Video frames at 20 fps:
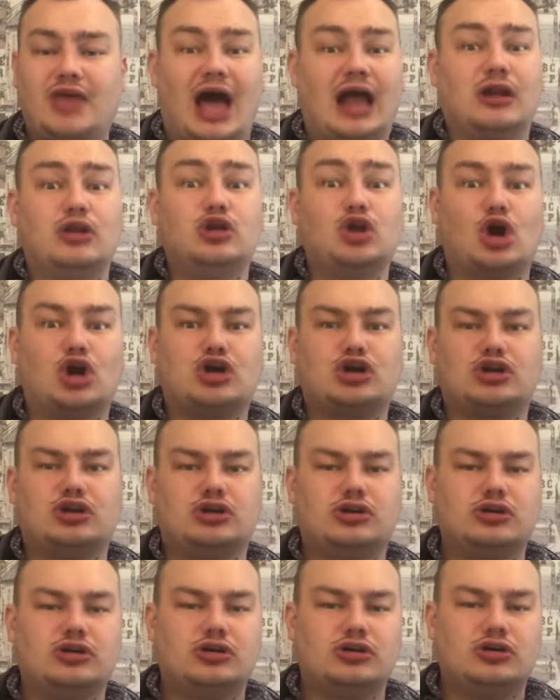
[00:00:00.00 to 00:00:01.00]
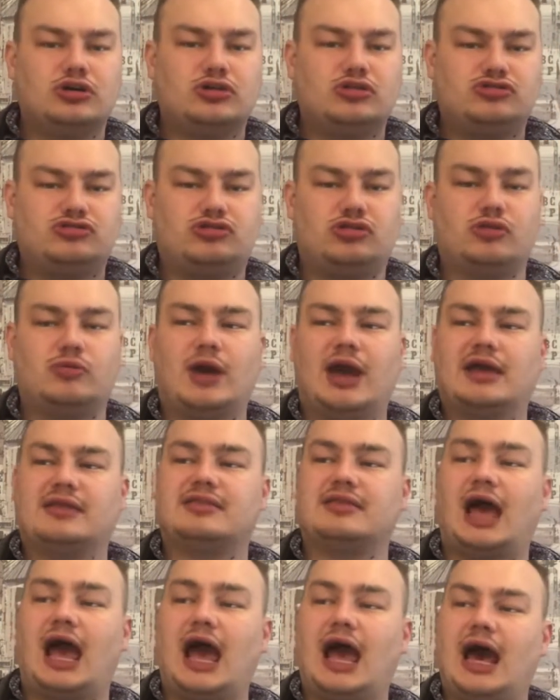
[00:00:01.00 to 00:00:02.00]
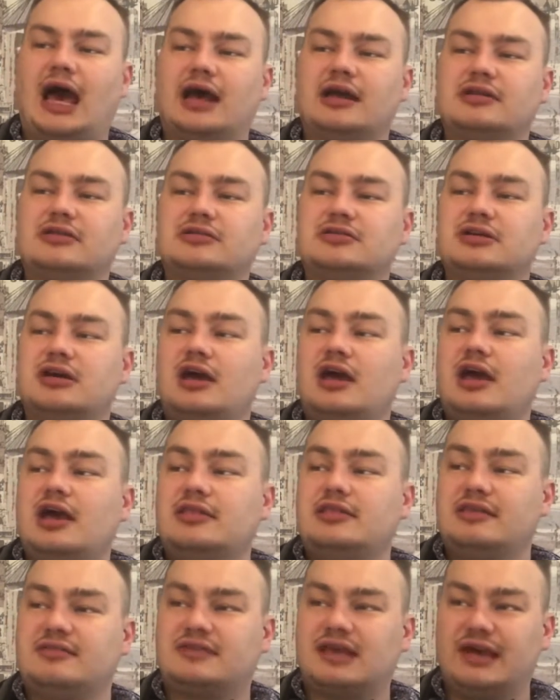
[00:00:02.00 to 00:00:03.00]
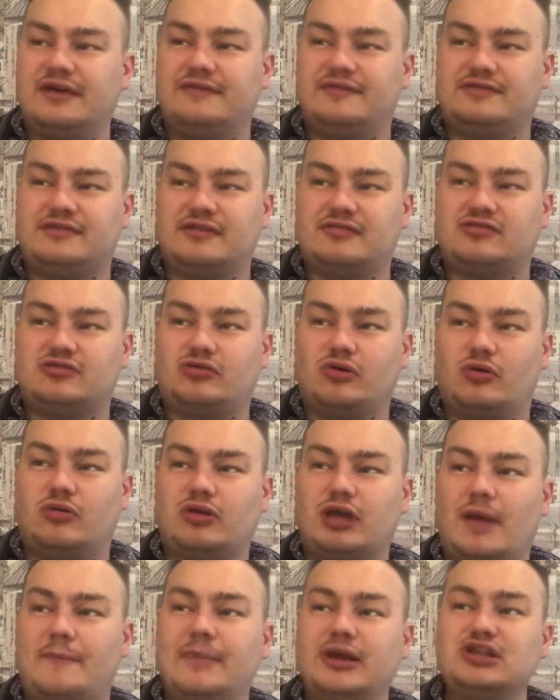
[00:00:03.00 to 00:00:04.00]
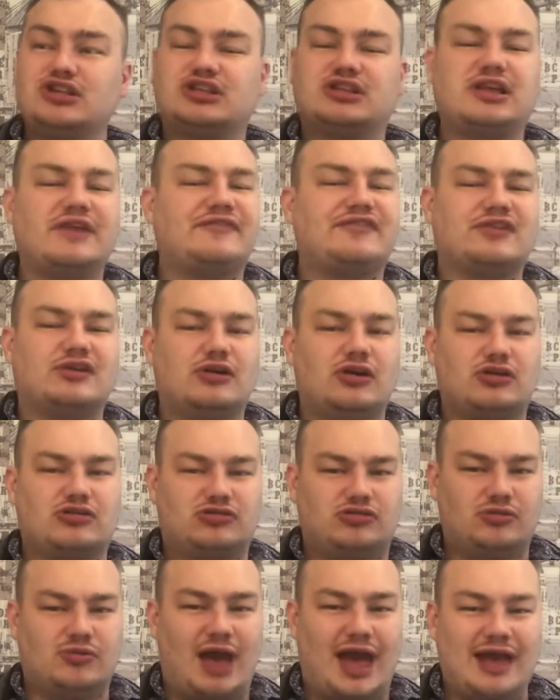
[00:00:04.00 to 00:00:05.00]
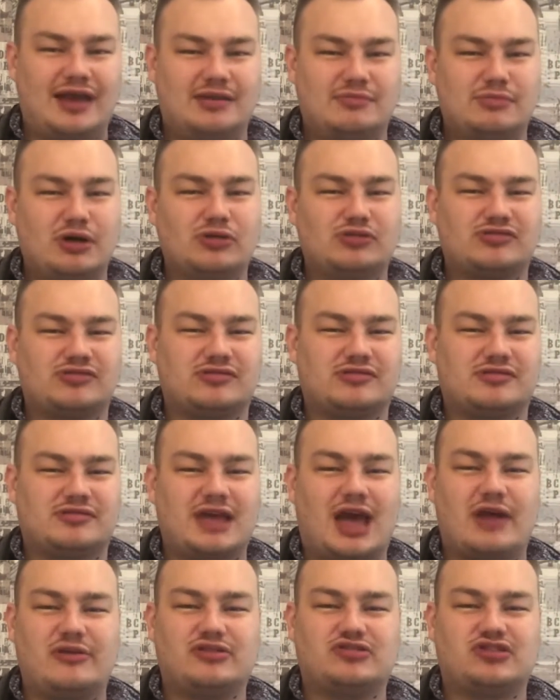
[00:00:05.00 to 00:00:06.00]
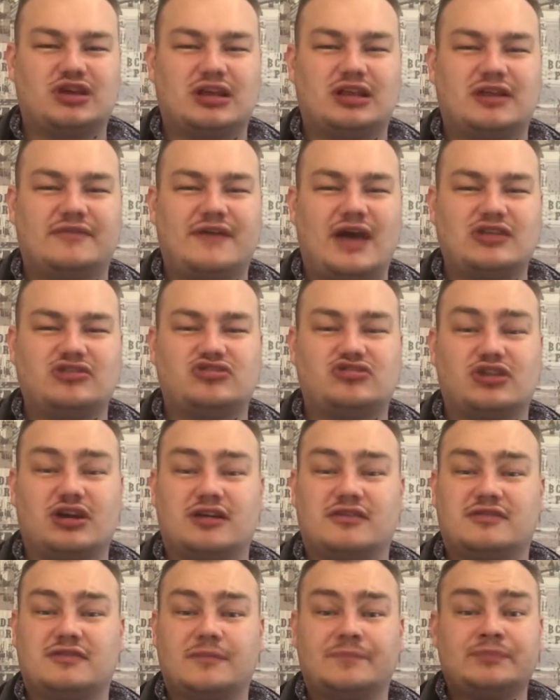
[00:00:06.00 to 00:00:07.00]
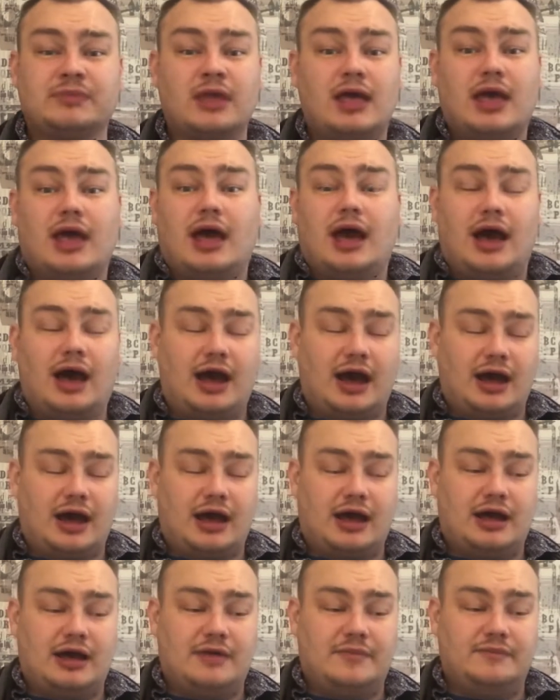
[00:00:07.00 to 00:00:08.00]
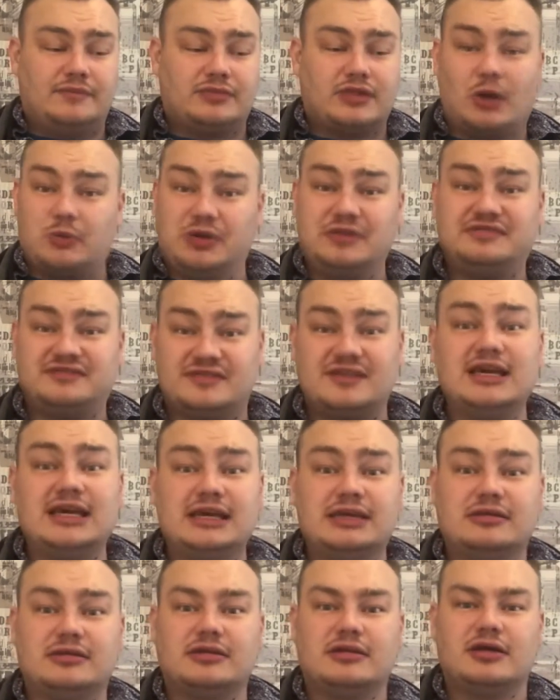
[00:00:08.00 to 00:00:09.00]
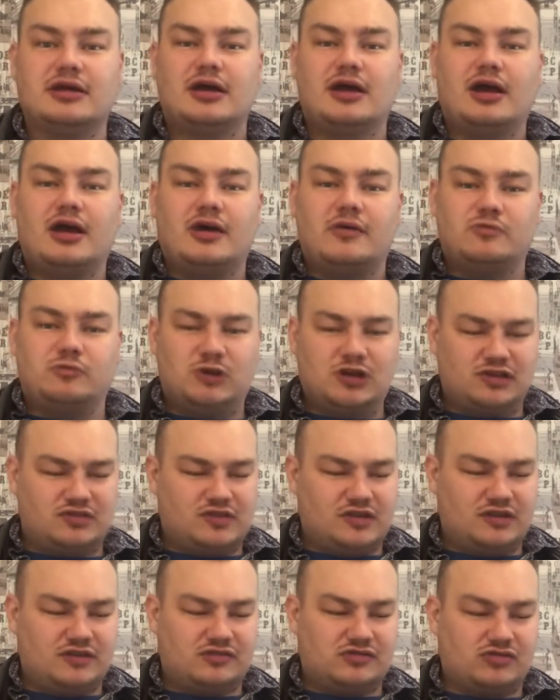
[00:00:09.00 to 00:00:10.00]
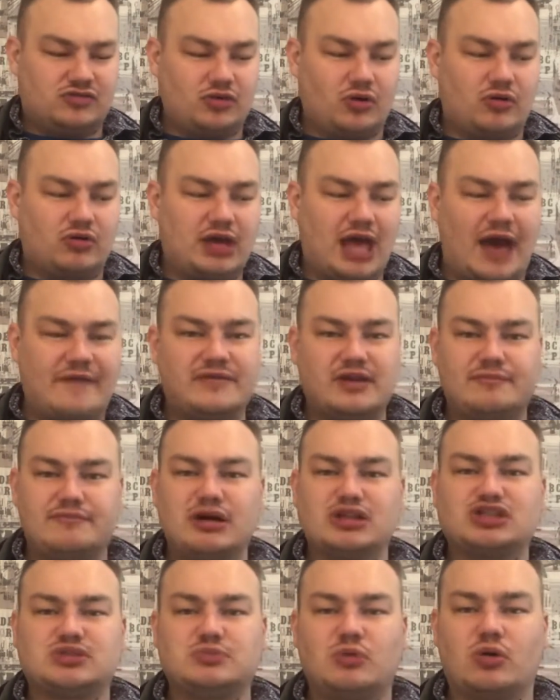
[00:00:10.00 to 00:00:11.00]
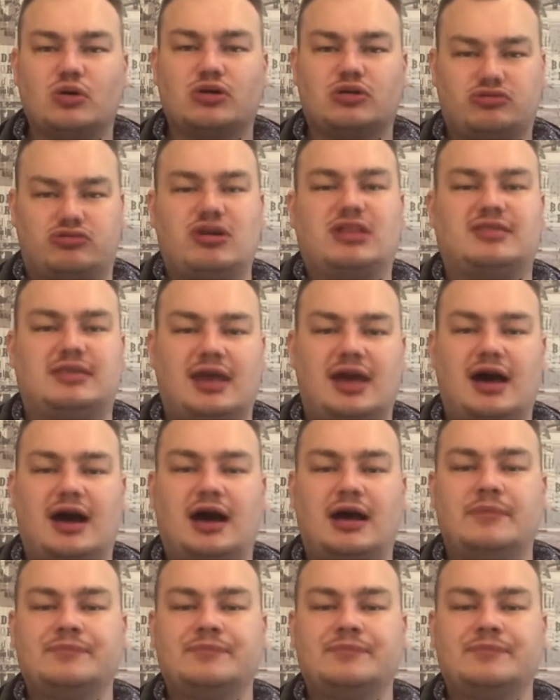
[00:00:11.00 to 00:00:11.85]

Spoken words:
look to it, and this gives this story a much different look to most Sarah Jane adventures that we've seen, with this story having a much more grittier